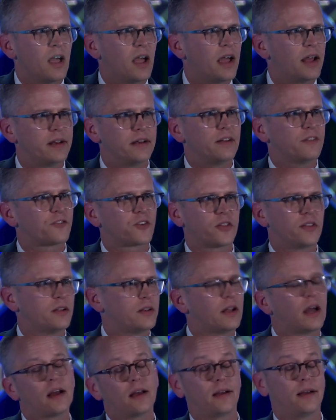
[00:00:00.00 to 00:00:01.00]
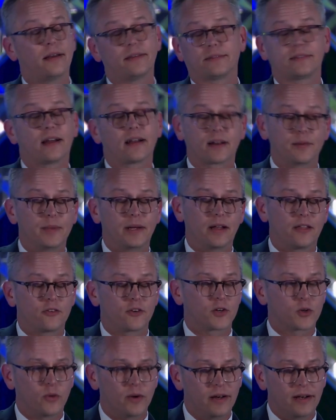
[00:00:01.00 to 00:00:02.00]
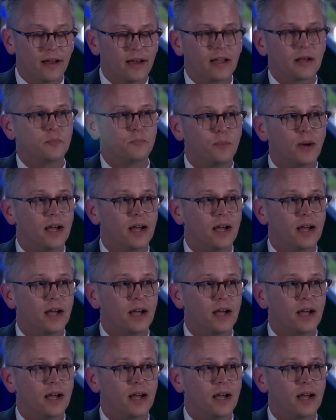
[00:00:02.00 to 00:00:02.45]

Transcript: And for the, not, it's not gonna be another twenty-nine,